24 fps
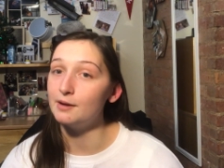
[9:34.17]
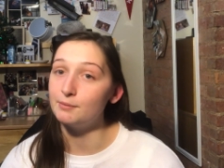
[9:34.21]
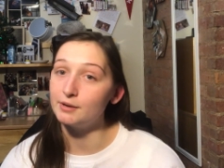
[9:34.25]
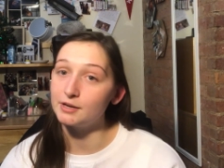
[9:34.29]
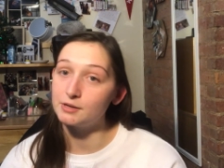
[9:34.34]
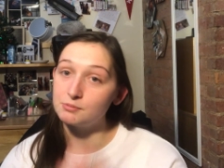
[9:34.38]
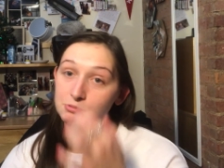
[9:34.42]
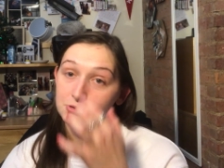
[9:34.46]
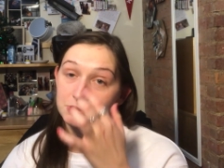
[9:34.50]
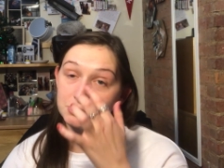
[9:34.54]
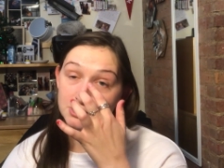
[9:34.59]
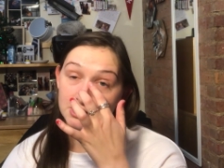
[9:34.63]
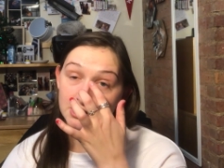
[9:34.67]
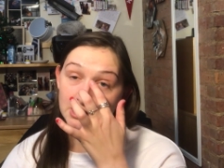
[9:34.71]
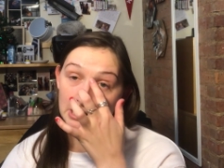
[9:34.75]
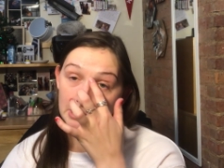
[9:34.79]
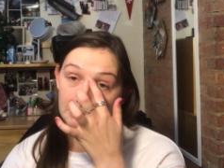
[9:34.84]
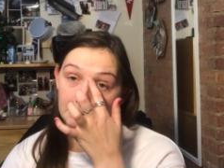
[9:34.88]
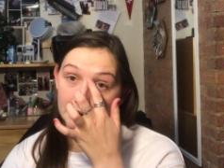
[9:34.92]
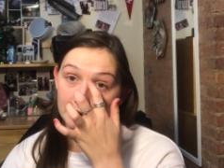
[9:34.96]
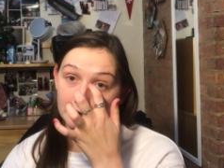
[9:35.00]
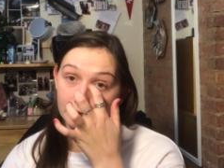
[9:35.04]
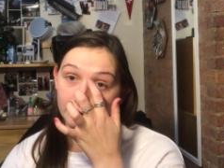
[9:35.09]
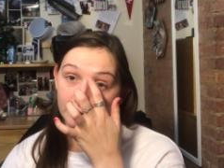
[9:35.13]
Especially
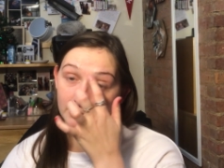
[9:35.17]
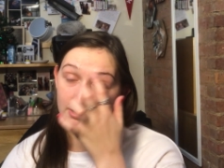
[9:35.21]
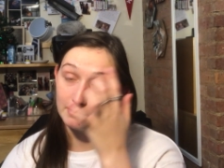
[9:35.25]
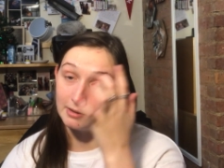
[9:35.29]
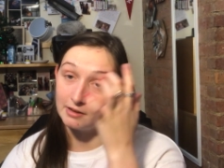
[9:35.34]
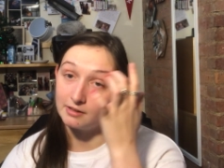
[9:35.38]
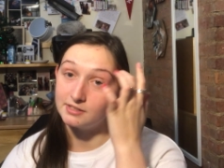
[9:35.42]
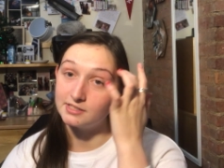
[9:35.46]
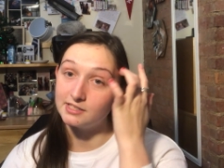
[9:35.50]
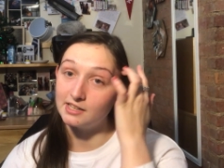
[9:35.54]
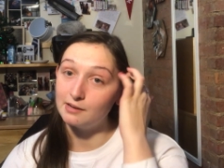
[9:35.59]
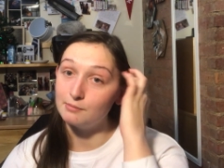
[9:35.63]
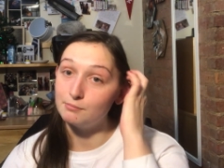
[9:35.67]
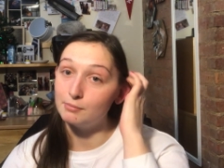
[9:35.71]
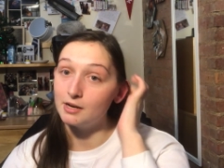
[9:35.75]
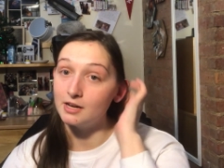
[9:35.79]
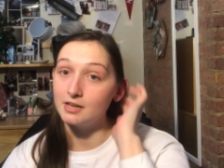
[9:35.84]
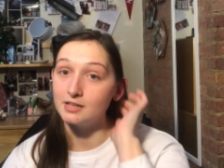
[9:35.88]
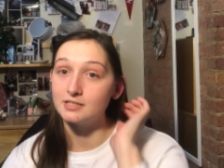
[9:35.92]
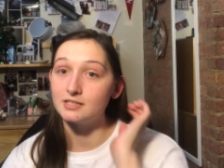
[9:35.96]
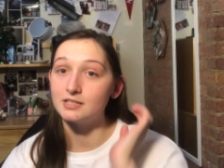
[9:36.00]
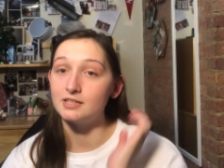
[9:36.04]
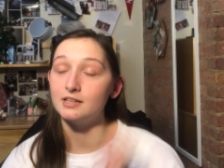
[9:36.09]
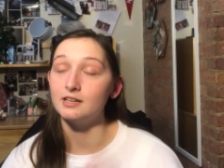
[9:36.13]
coming from outside
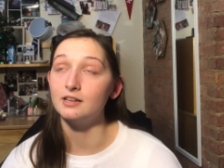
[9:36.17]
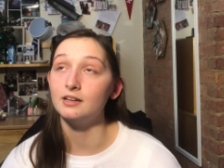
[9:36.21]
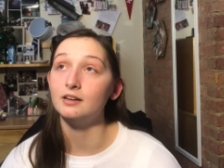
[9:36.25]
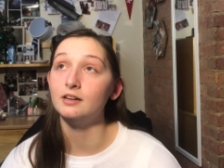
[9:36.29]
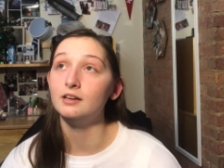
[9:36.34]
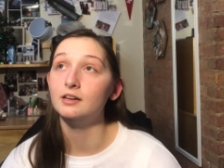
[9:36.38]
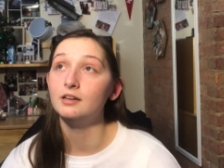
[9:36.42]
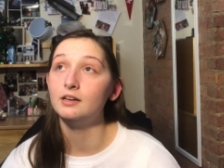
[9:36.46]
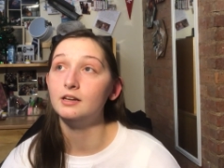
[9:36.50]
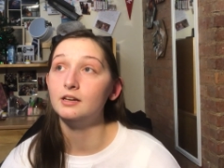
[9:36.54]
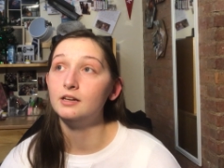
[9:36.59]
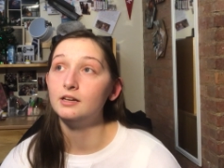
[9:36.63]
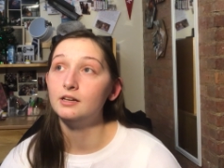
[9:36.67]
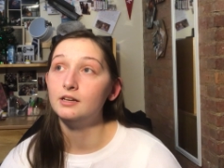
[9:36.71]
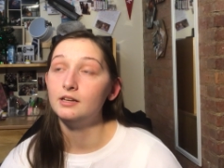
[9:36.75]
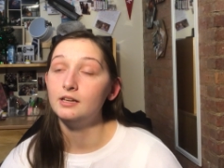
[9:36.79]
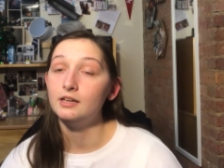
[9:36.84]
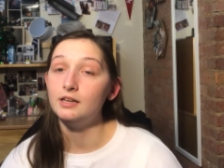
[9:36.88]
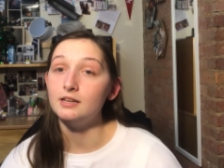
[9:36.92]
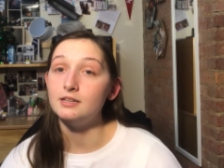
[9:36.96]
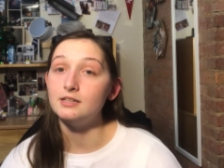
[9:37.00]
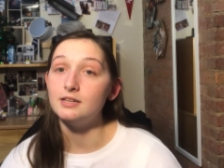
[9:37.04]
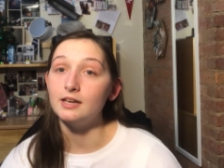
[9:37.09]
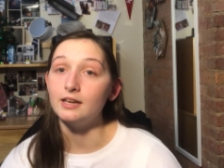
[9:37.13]
Boston,
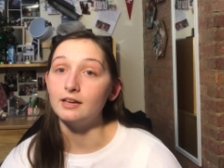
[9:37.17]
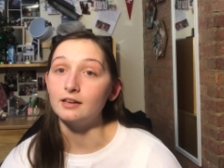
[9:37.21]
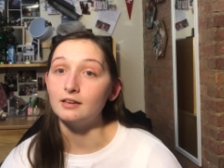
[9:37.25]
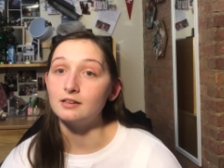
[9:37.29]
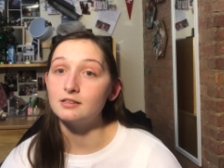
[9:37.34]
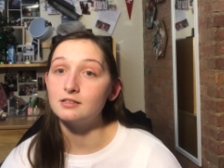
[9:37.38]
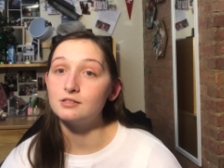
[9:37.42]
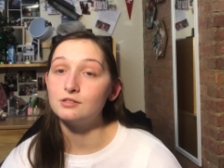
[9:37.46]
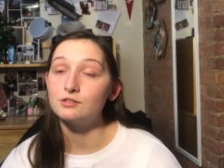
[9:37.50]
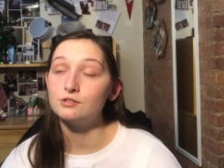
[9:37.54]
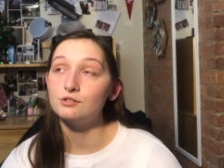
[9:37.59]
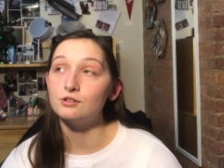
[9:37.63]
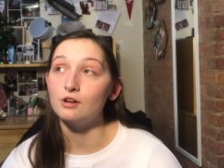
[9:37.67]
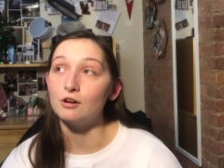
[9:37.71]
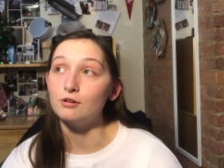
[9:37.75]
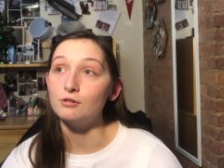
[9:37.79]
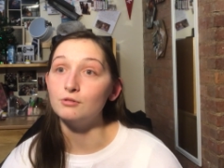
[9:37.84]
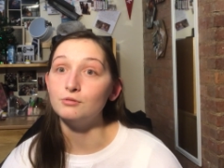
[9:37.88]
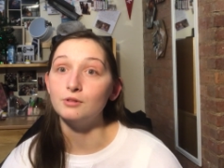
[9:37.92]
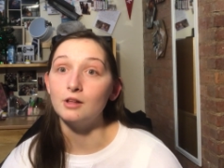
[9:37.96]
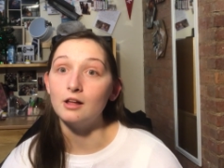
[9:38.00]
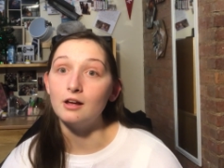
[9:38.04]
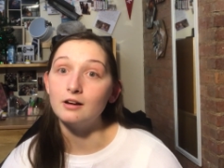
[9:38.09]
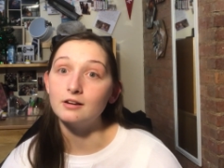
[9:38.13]
it takes so
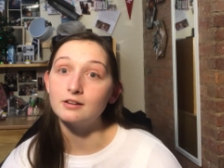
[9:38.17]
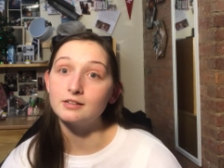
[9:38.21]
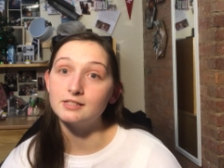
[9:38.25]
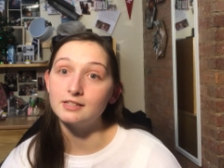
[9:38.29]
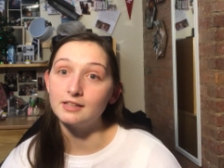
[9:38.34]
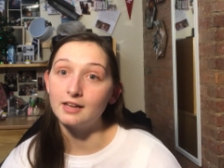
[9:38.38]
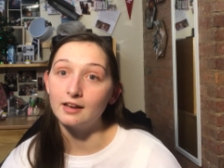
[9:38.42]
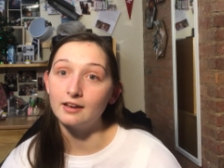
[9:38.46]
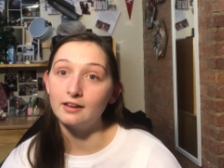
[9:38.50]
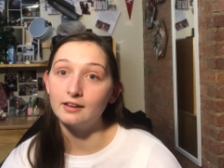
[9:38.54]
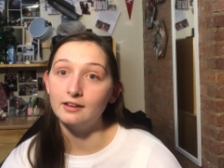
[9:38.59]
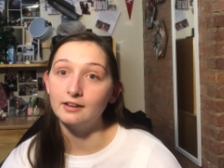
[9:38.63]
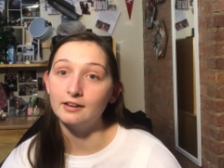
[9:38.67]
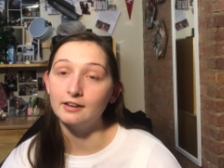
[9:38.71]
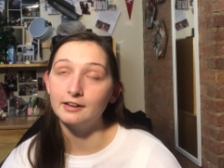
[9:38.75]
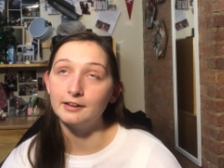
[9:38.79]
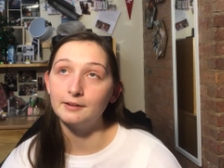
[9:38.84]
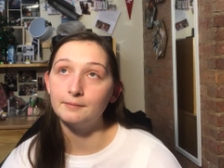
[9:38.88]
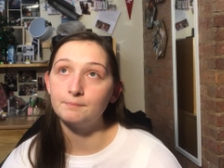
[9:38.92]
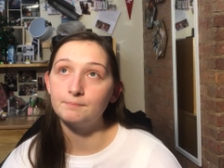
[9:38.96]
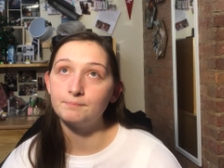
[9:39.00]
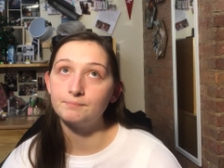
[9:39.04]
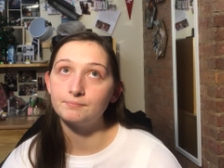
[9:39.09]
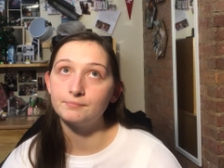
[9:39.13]
long to get
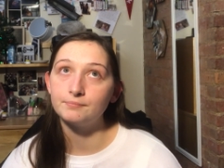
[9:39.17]
here,